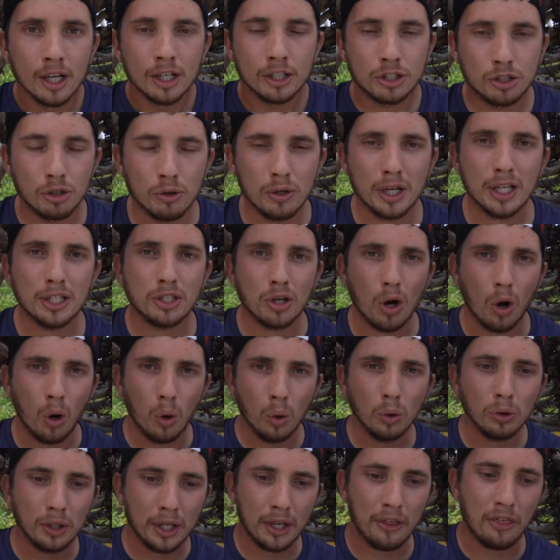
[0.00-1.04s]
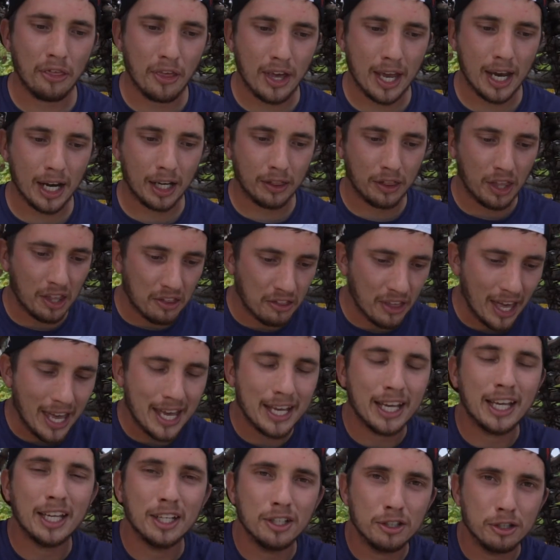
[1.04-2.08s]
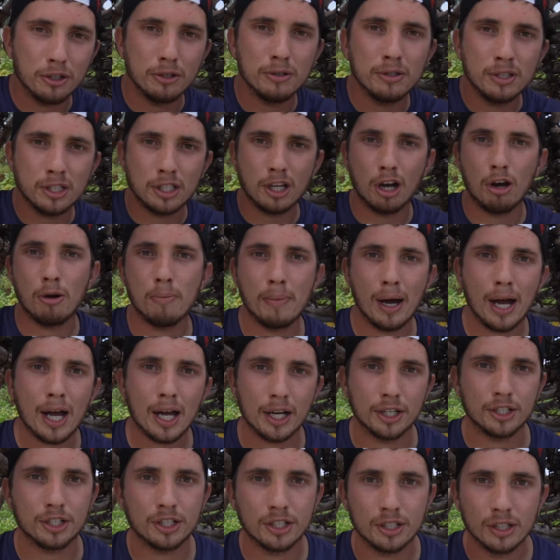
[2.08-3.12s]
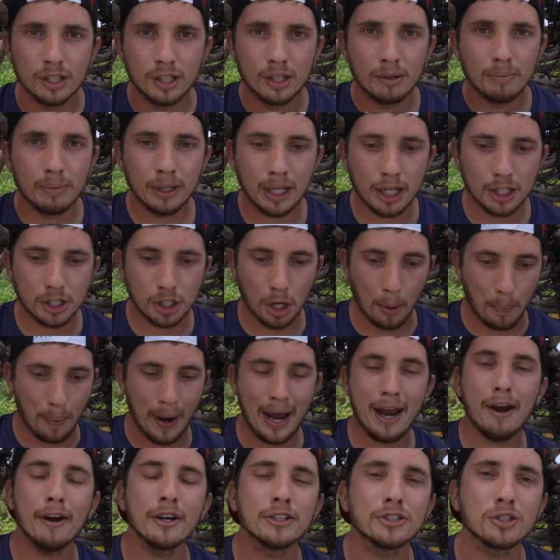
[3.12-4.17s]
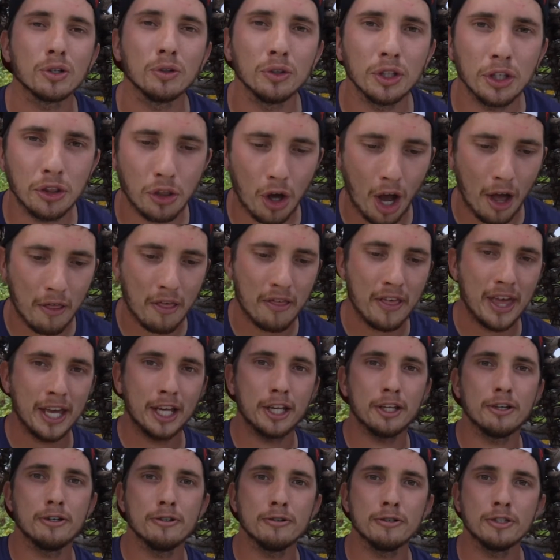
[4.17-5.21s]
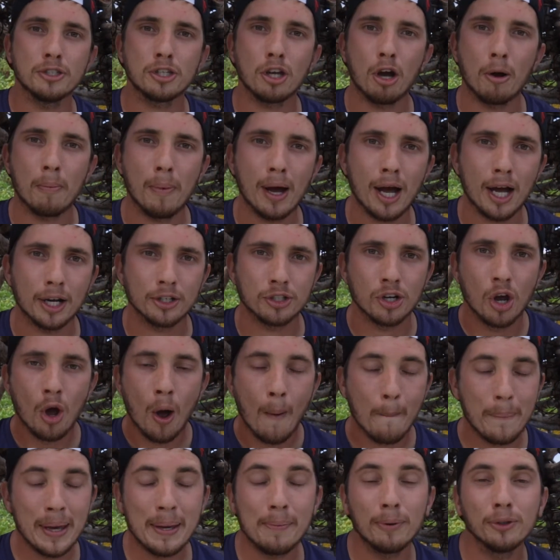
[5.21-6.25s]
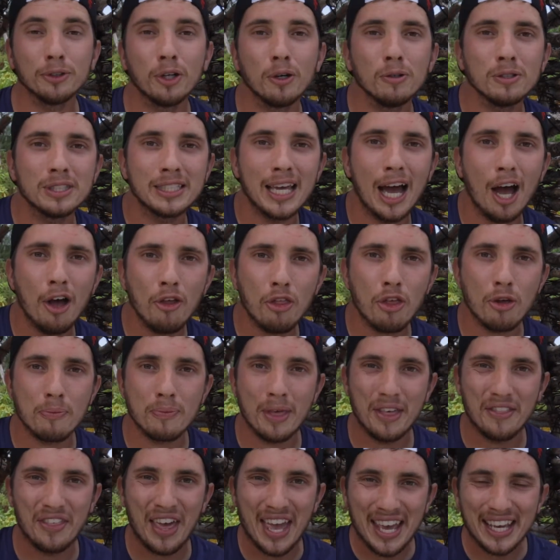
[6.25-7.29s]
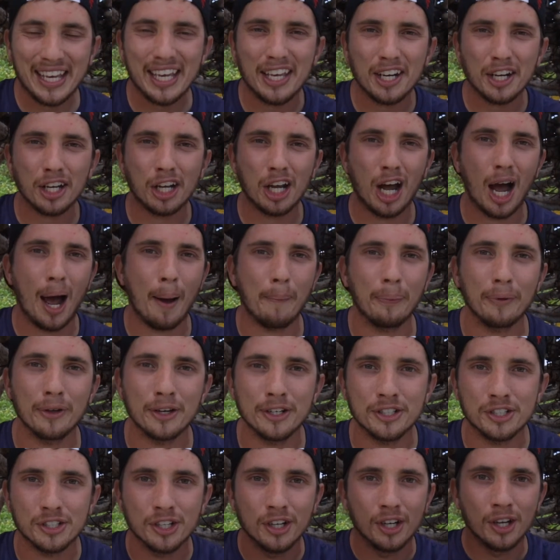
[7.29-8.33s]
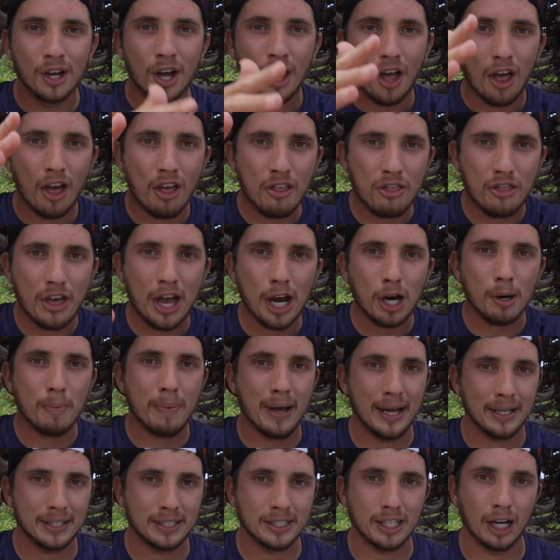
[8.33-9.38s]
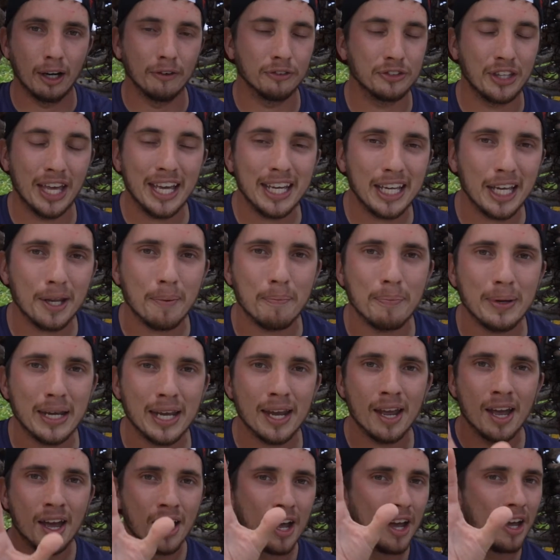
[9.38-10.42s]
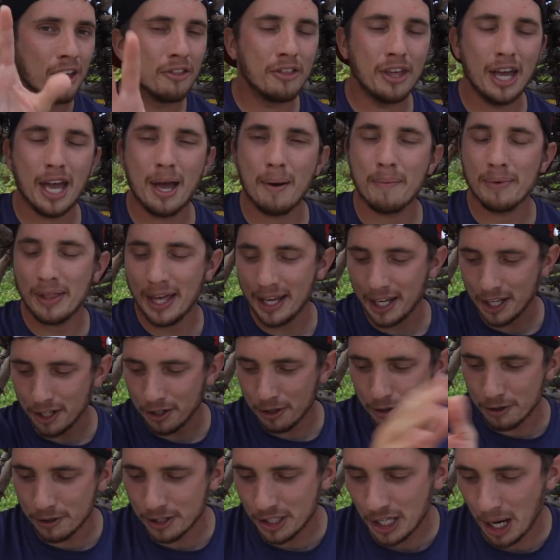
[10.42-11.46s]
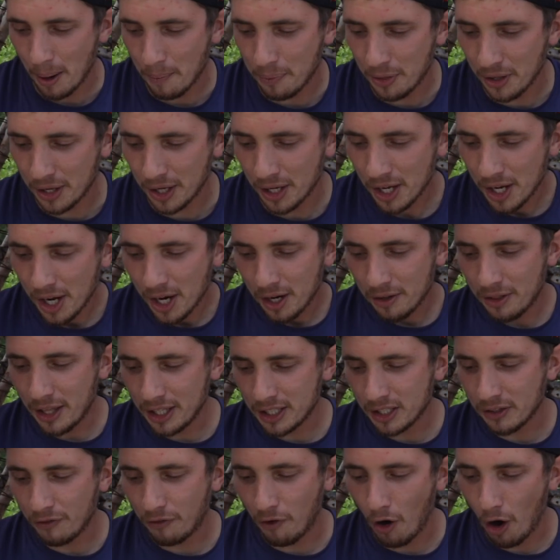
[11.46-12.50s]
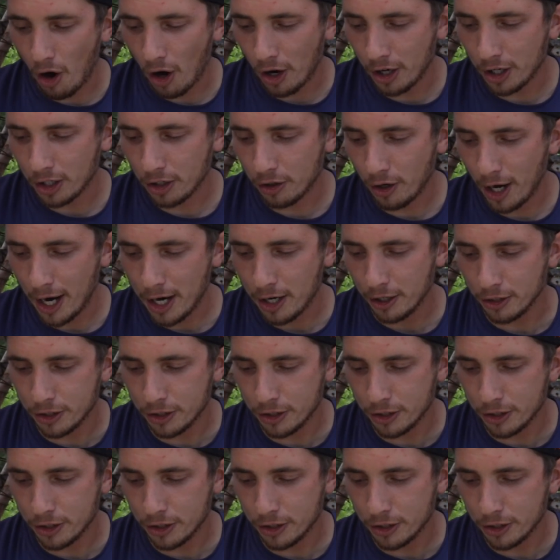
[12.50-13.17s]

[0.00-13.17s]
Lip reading: Students only think that they can do so much because their parents only thought that they could do so much. People don't tell them that they can accomplish their best selves. They can be them, and they can do something that's far greater.